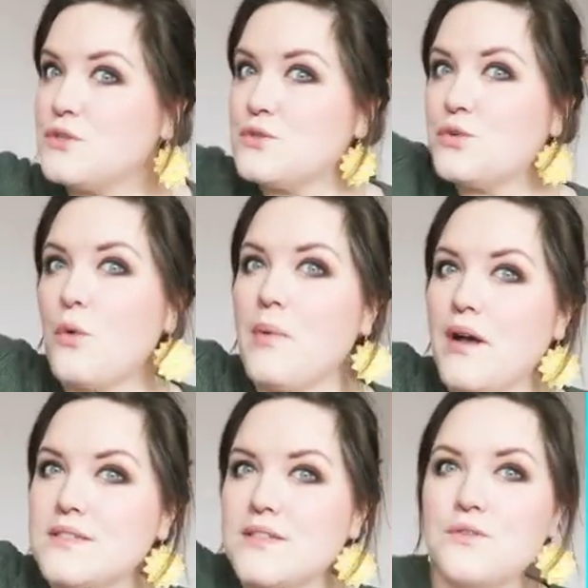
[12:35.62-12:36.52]
soar
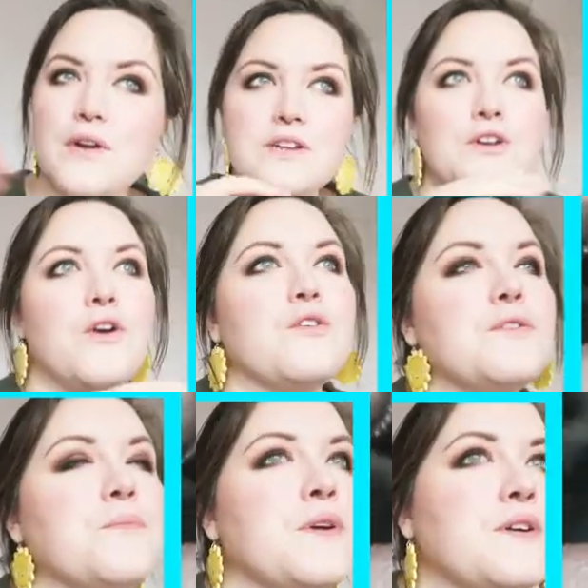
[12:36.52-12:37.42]
past the
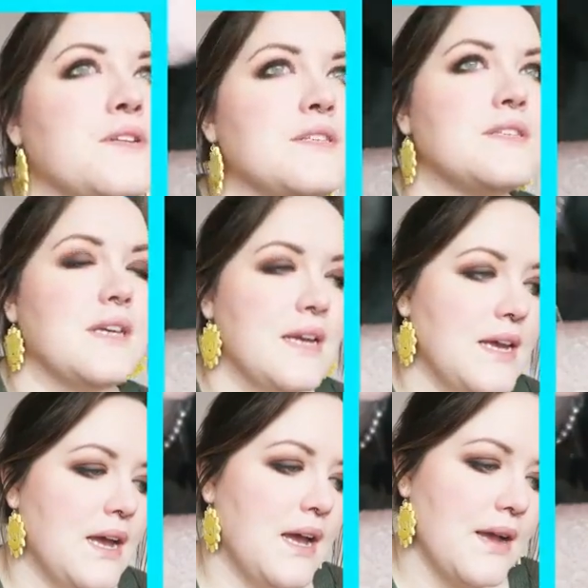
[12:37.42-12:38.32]
threshold because
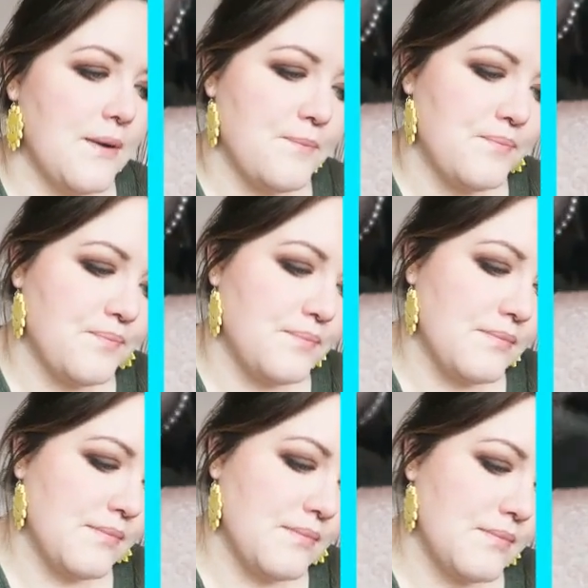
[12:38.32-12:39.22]

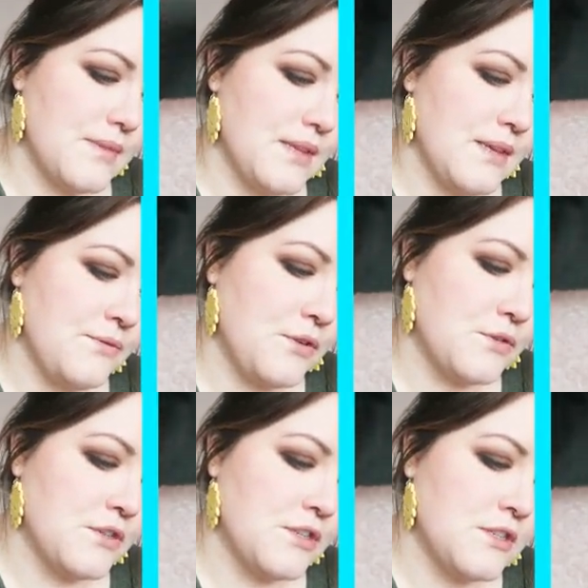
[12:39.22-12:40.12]
um, if
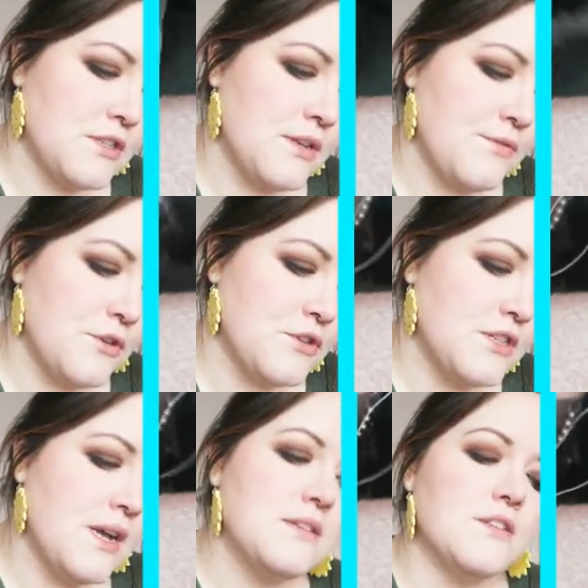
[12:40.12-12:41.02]
you're if you're
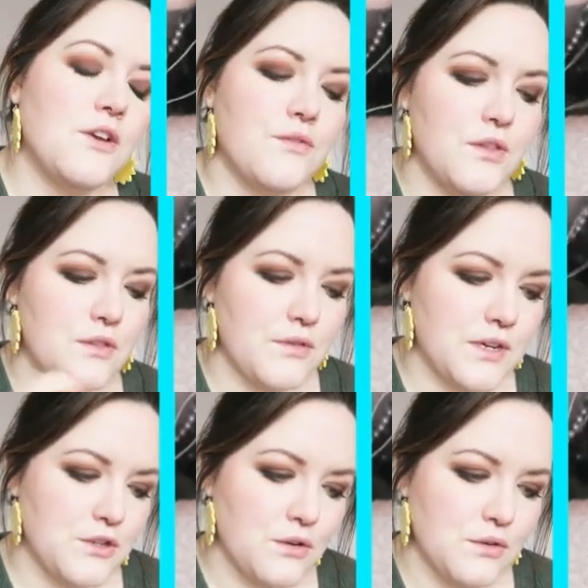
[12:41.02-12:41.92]
just over the
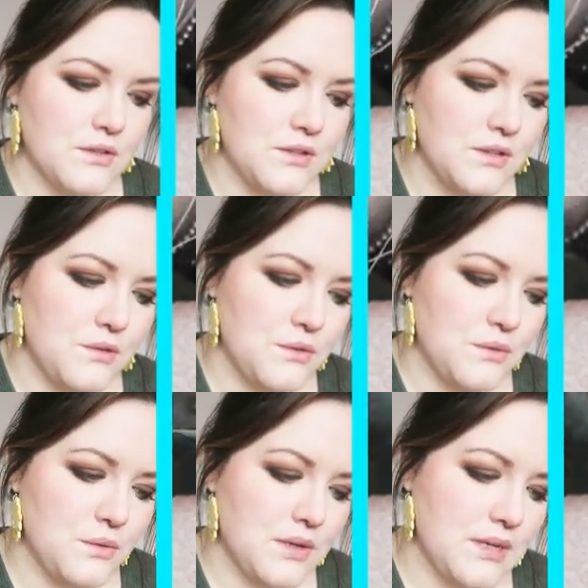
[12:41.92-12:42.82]
threshold,
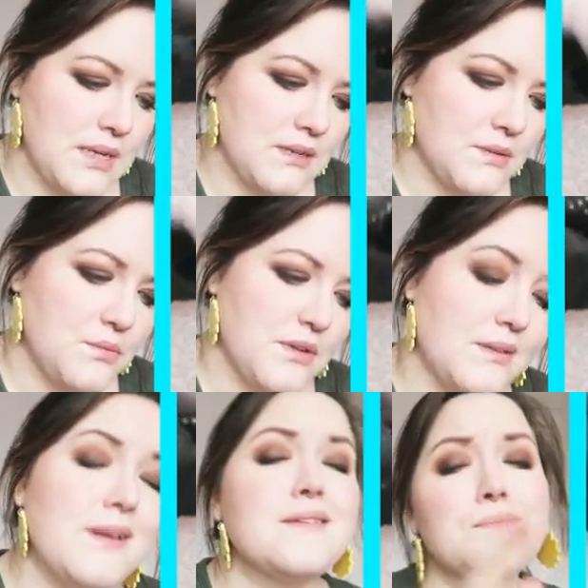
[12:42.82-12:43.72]
you end up
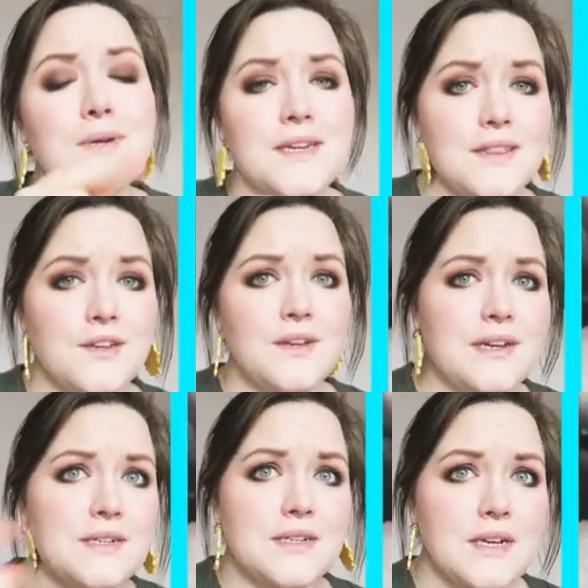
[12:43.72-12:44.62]
with less money than you
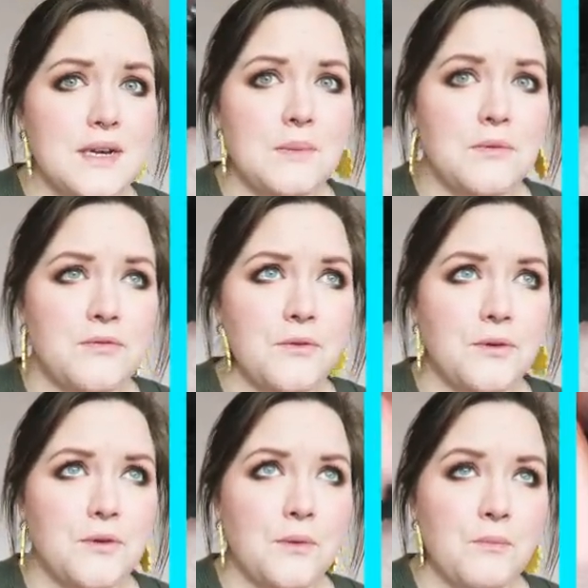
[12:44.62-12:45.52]
had
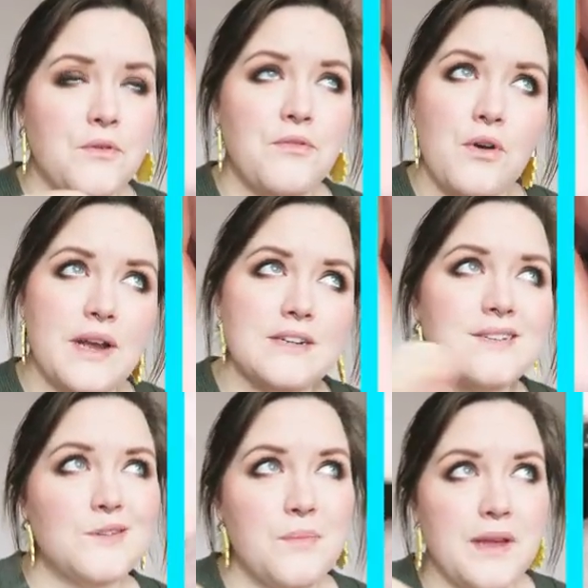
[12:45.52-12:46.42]
before your beforehand
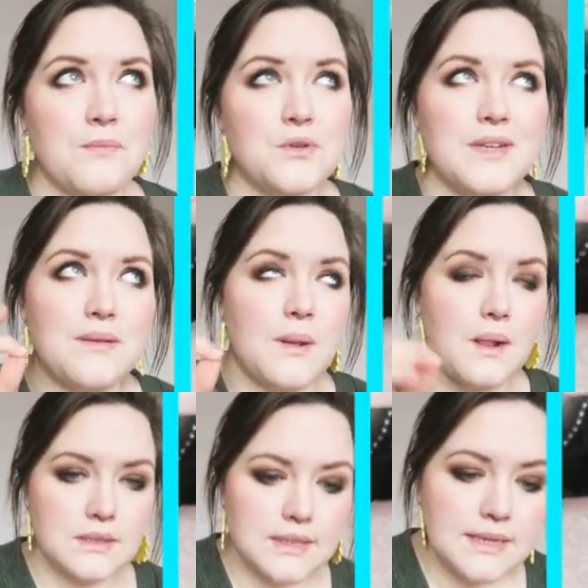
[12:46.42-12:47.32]
because you're paying more tax.
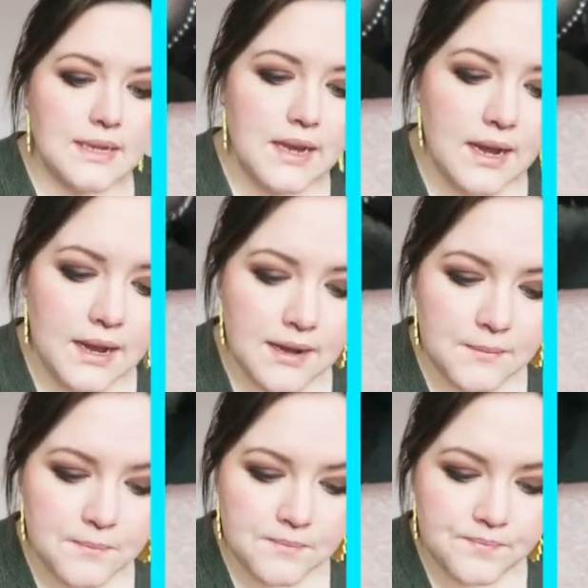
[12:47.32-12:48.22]

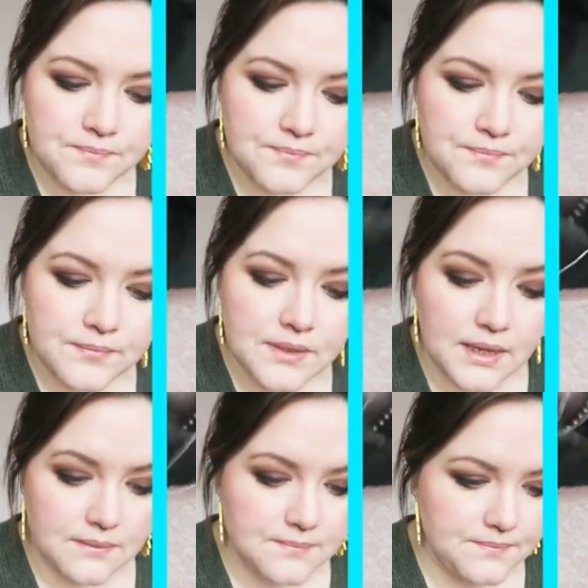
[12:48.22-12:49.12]
Um,
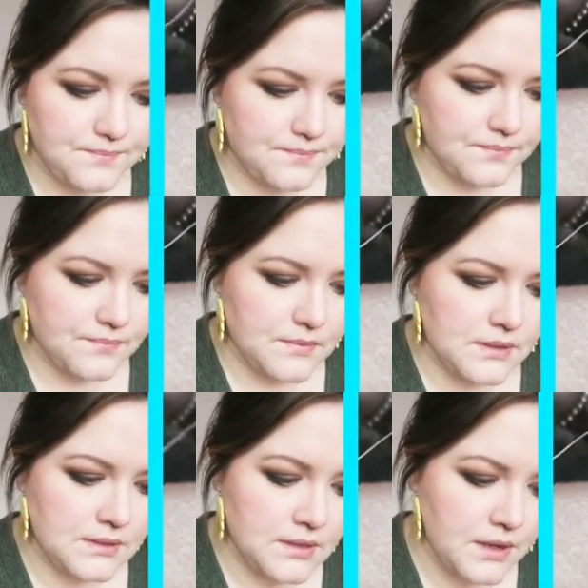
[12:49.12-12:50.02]
yeah.
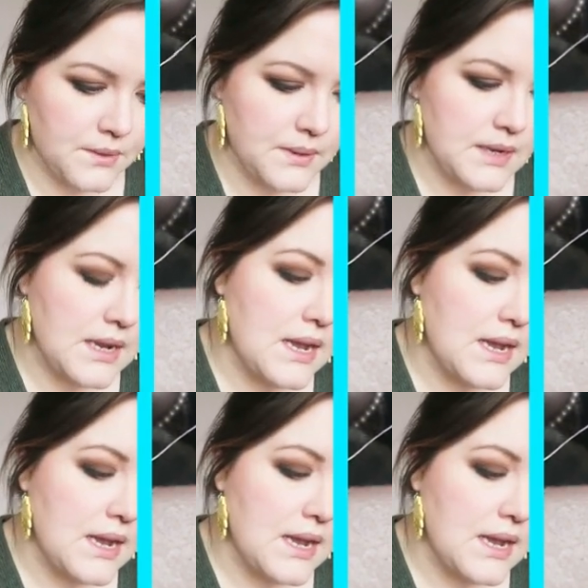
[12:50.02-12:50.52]
So